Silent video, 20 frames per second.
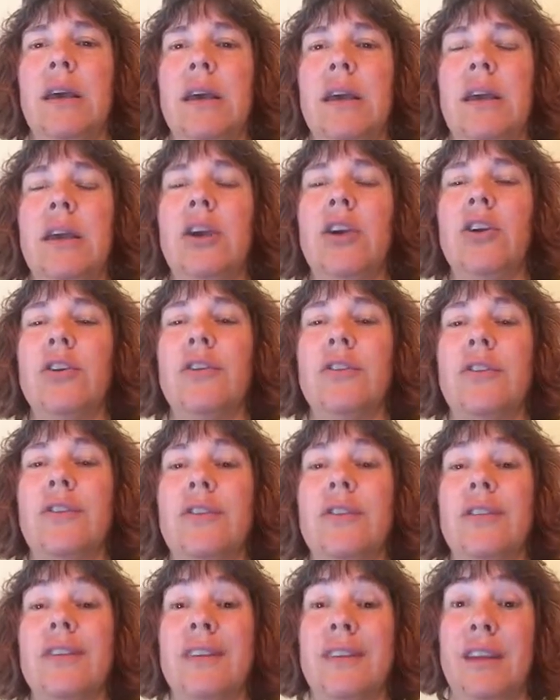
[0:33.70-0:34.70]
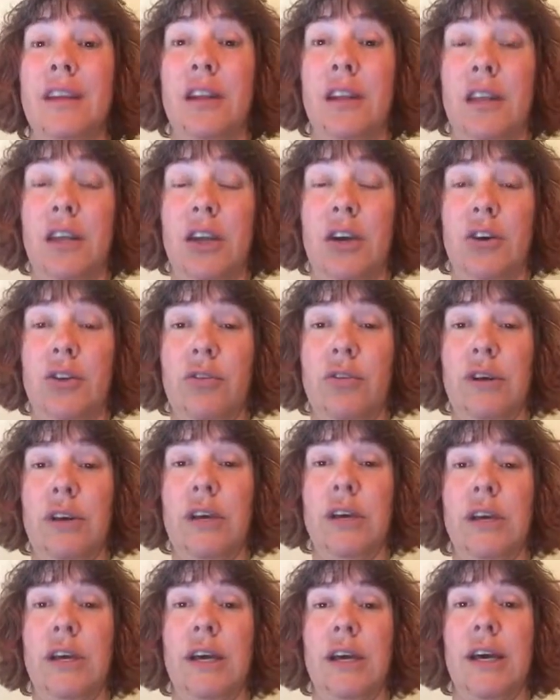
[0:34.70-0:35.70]
here's the dealio.
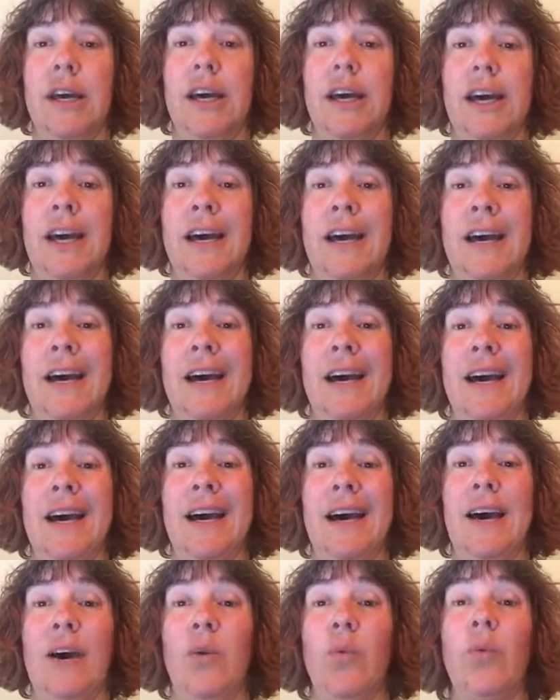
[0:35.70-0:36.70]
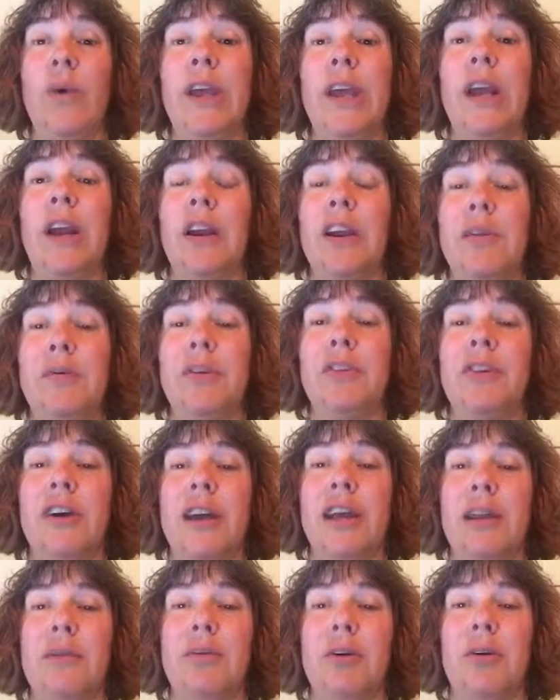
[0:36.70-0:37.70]
We are going to be
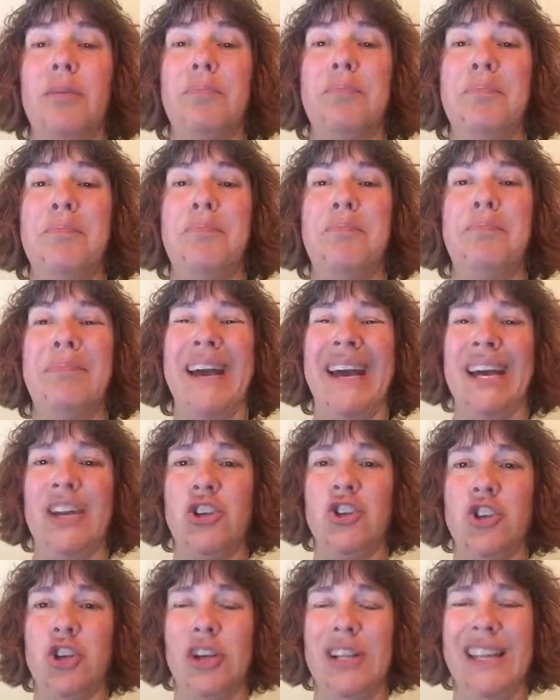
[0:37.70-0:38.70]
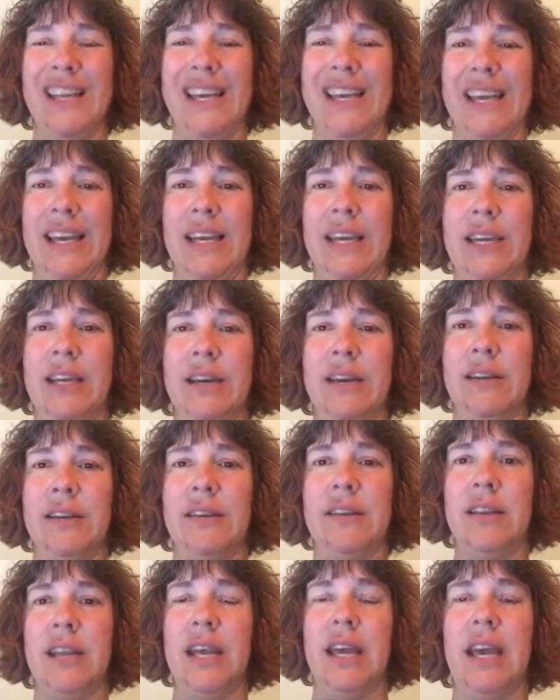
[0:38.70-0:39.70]
talking about Badger Link
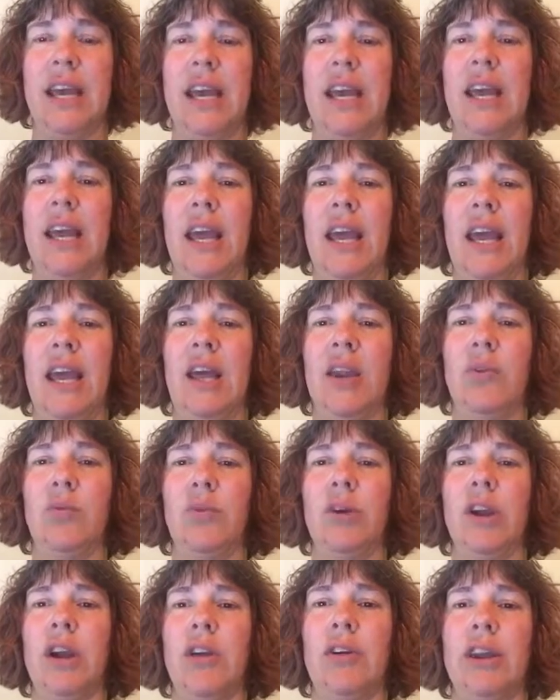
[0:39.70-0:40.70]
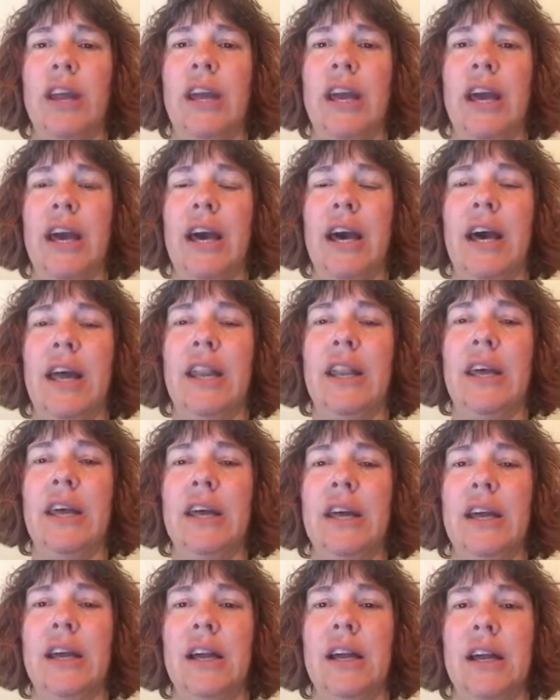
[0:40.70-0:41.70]
today, and we already had
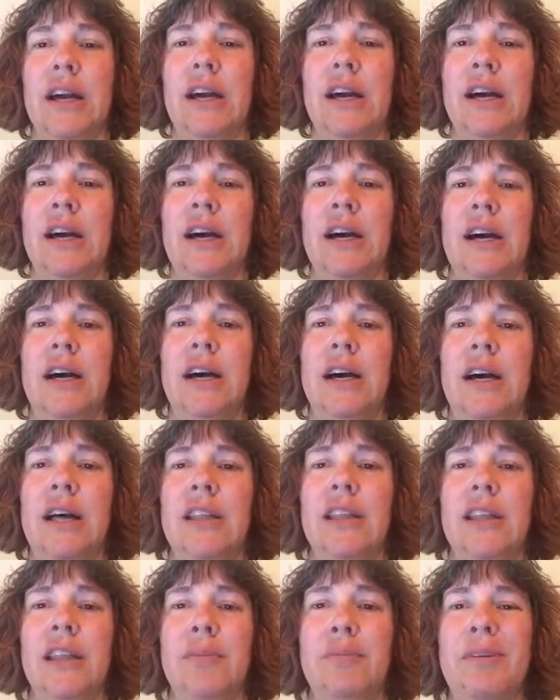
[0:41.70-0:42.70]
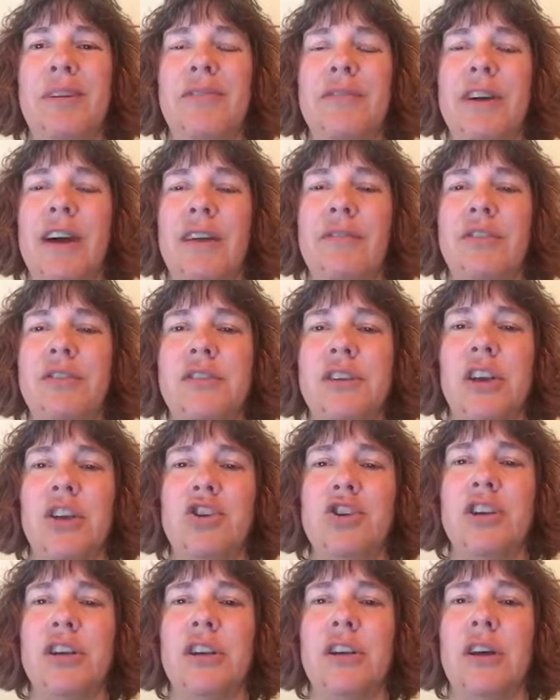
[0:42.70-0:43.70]
a little bit of
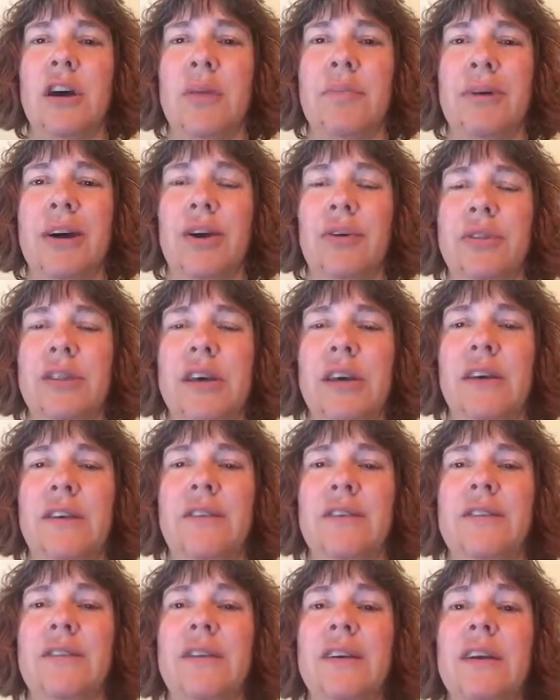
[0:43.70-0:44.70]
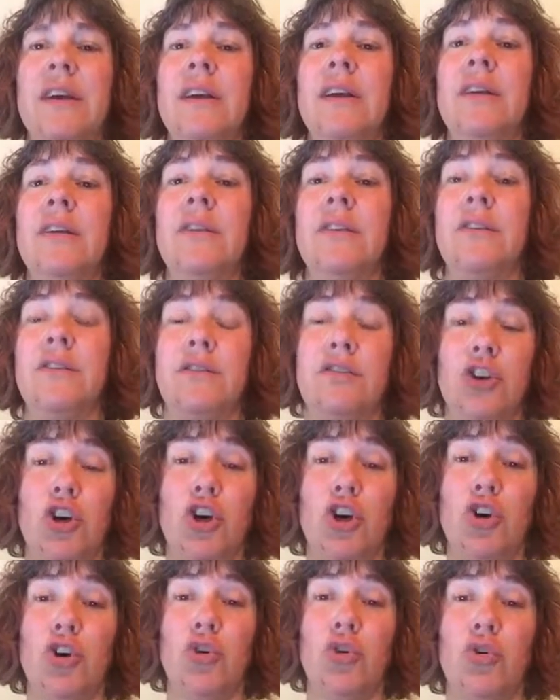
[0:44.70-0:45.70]
conversation about this.
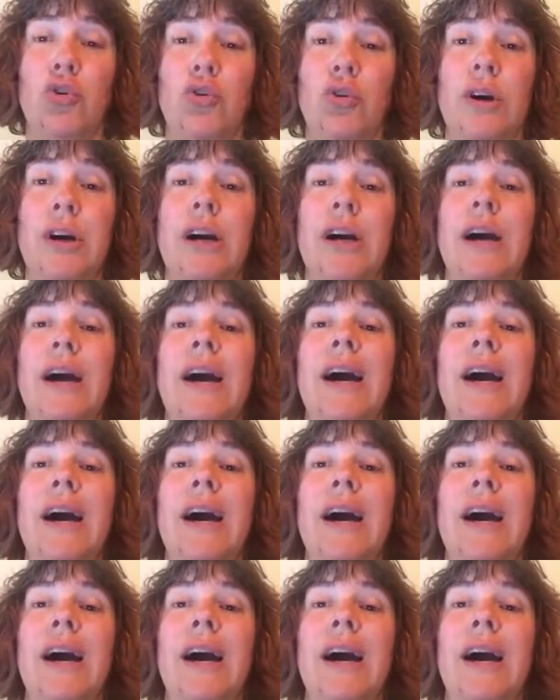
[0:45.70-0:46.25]
So